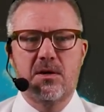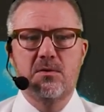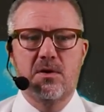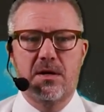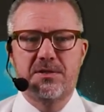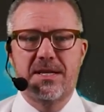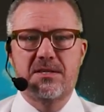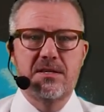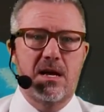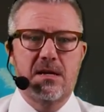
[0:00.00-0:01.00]
CodeLaunch.
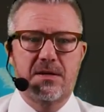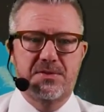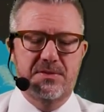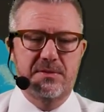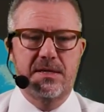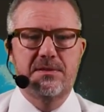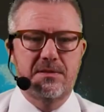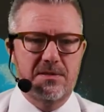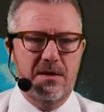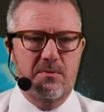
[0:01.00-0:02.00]
That's not us.
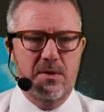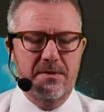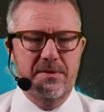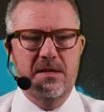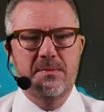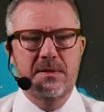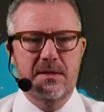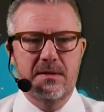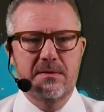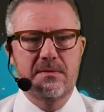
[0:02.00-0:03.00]
It's a software
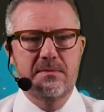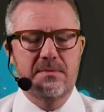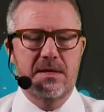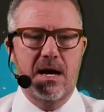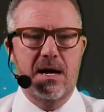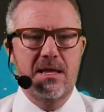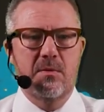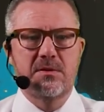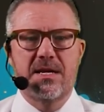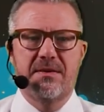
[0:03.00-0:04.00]
development guy
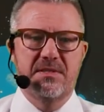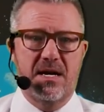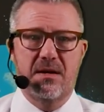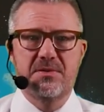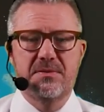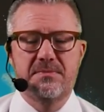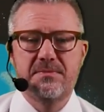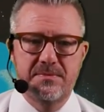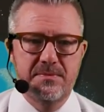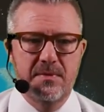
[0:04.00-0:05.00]
that works out of his house.
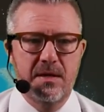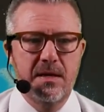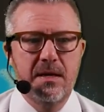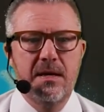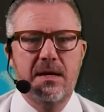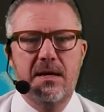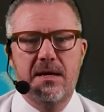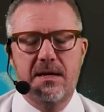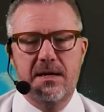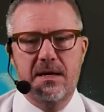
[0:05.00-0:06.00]

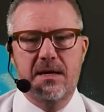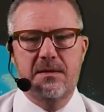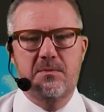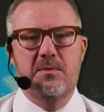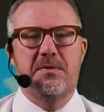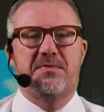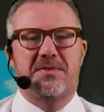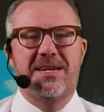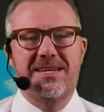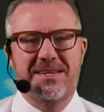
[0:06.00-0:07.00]
And
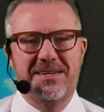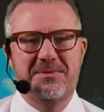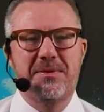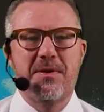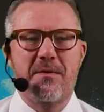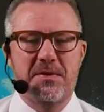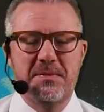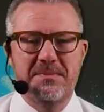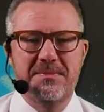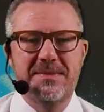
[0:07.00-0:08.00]
we've
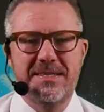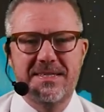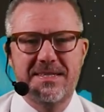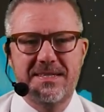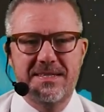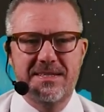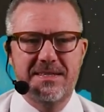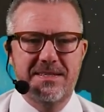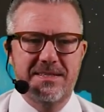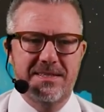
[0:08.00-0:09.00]
offered him
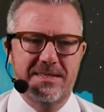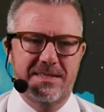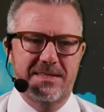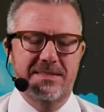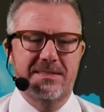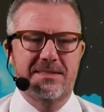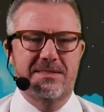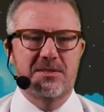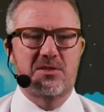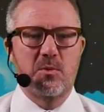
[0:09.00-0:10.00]

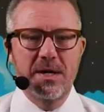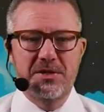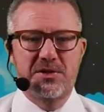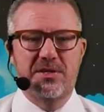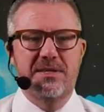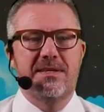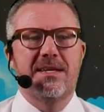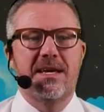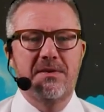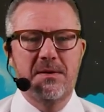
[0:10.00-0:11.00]
to switch
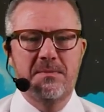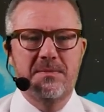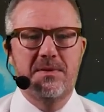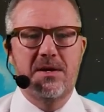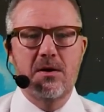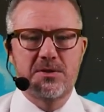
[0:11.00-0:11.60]
and give him